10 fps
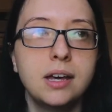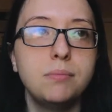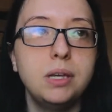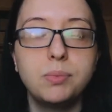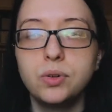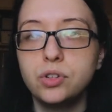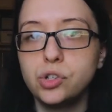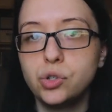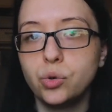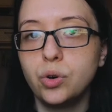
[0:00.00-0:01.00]
people in the
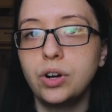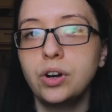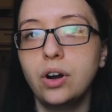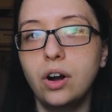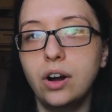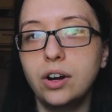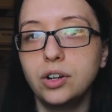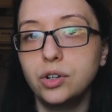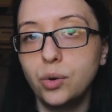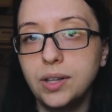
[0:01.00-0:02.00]
store are
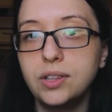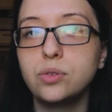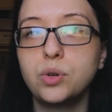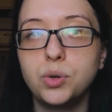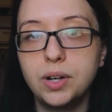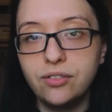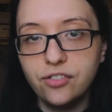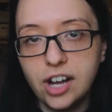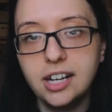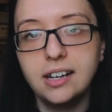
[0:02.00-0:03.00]
going through and
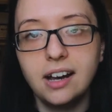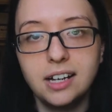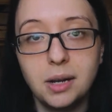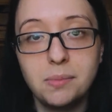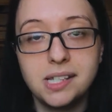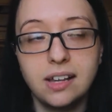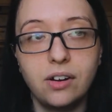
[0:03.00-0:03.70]
finding items that